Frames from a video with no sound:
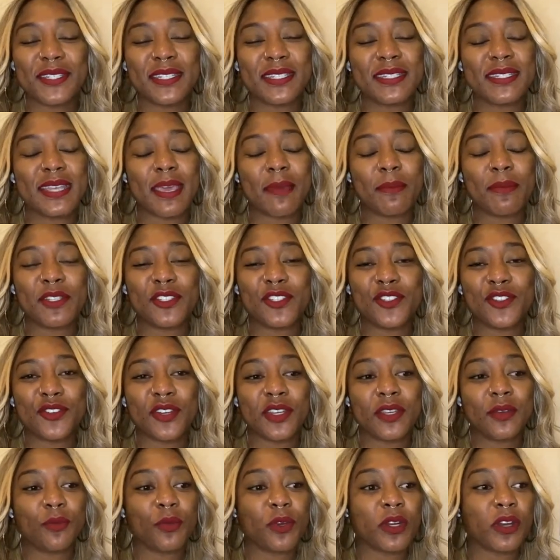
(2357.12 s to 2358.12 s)
to
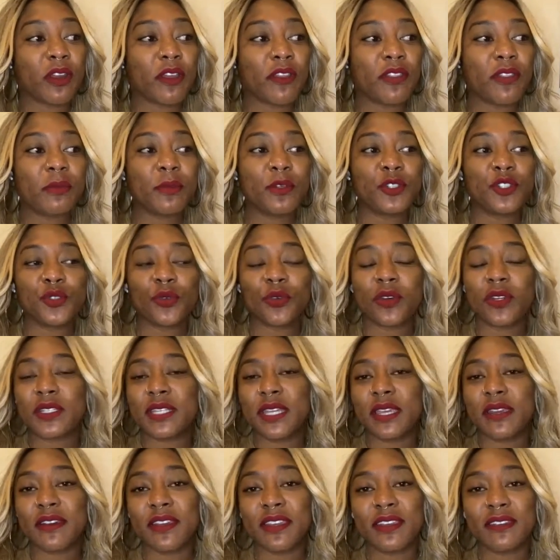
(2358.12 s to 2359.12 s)
demonstrate what are the
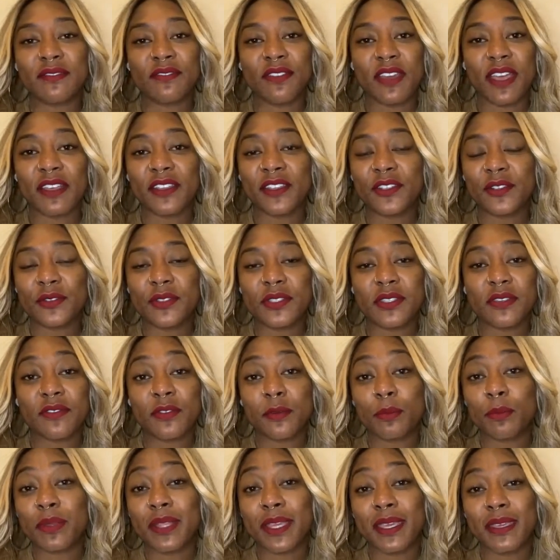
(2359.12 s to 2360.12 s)
majoritarian values of
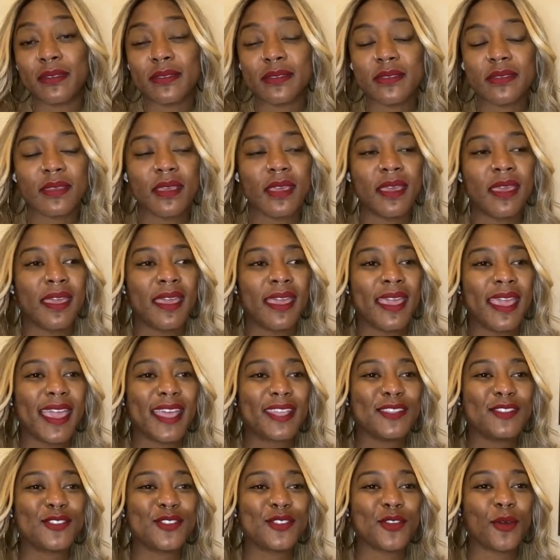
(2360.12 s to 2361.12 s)
a place.
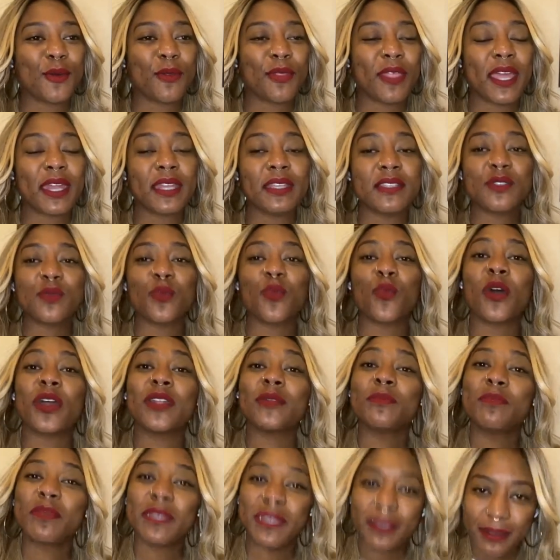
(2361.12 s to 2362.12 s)
And so that is
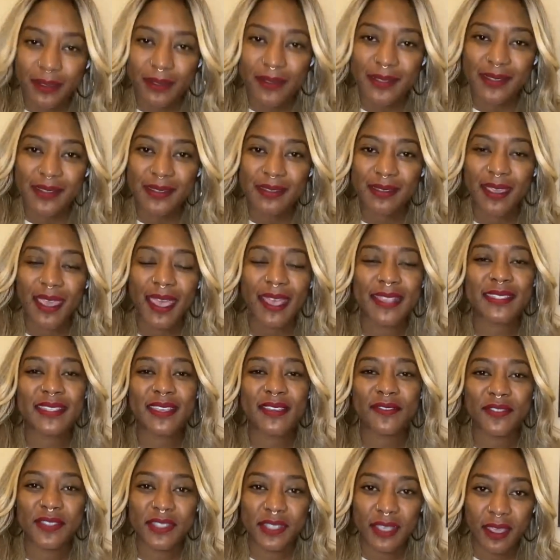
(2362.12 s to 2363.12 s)
one piece, as
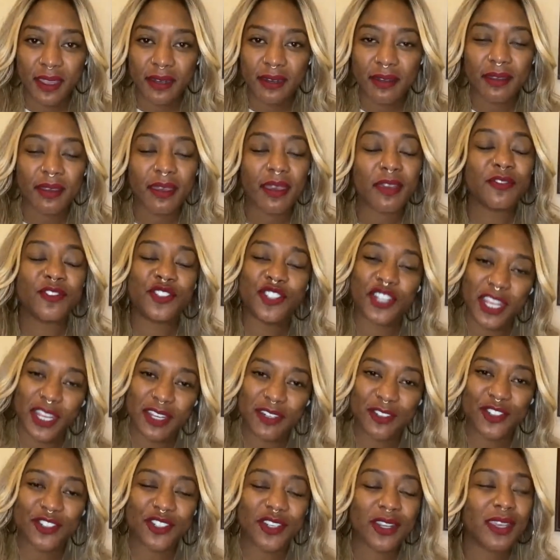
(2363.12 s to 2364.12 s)
I've said, of
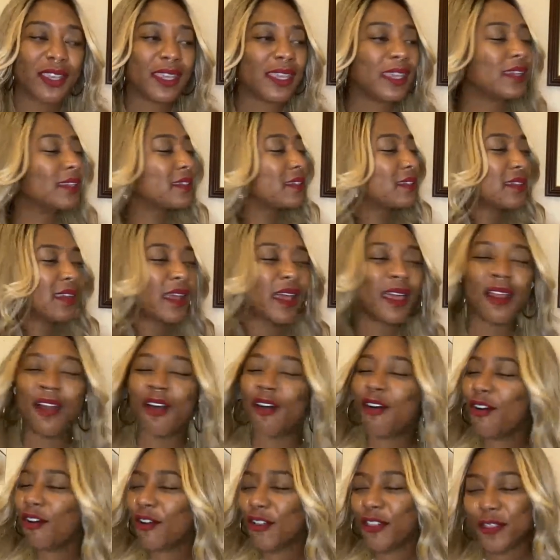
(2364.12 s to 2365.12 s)
change. It is not
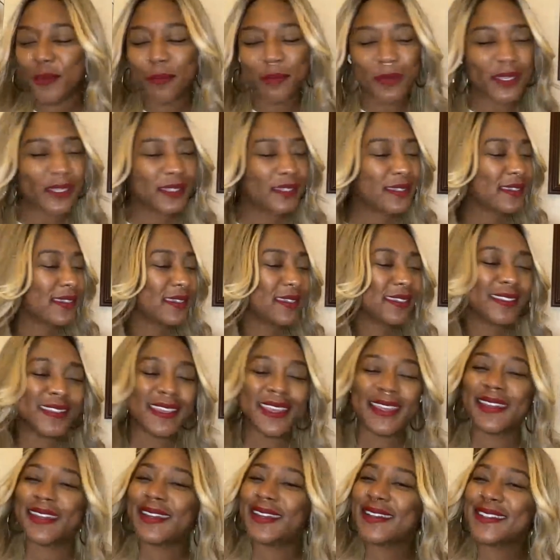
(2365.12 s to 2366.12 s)
all the pieces
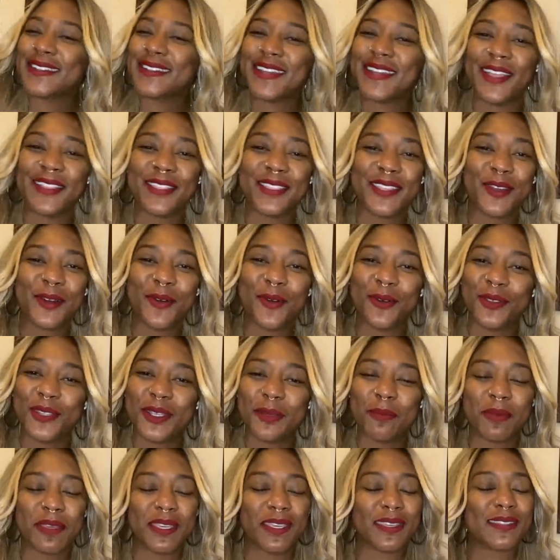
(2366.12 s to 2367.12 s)
and it is not the
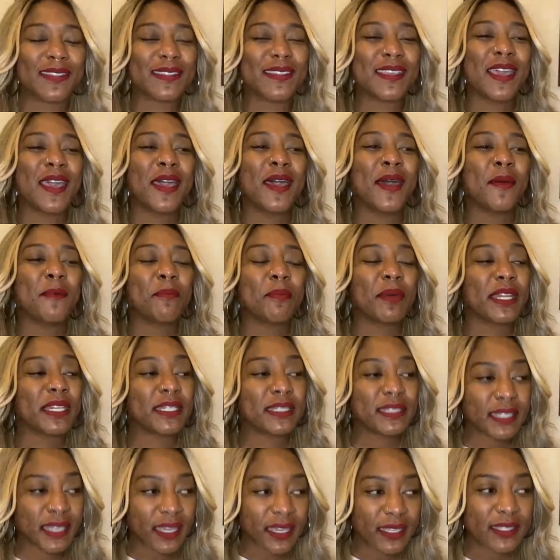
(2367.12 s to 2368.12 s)
only piece, but
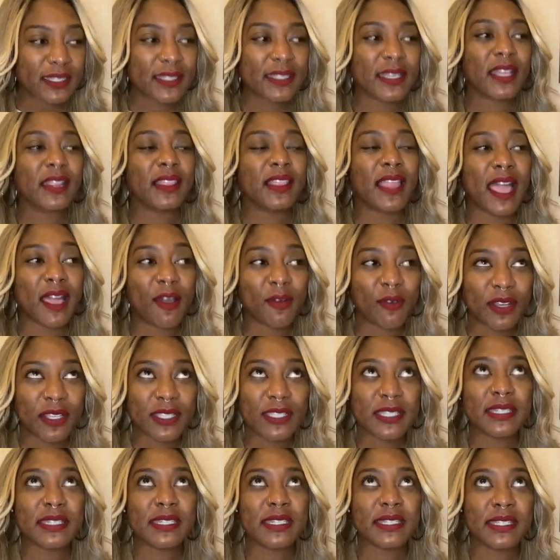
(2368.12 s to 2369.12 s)
it does allow
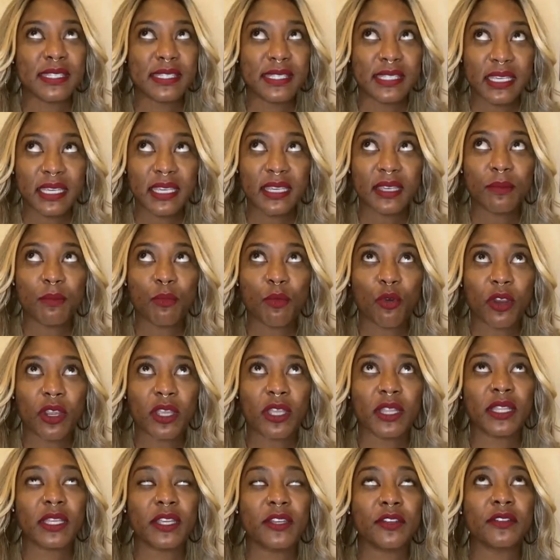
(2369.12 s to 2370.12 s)
us to see more
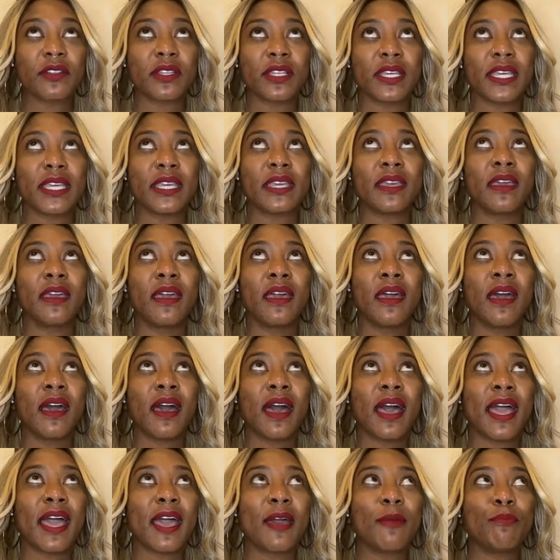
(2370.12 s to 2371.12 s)
clearly
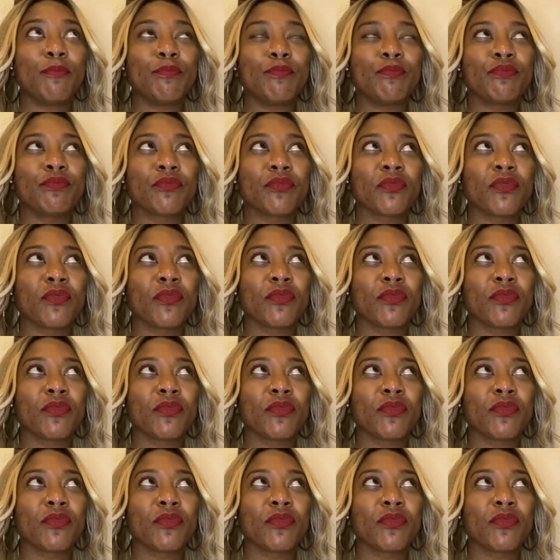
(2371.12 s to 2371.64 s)
um,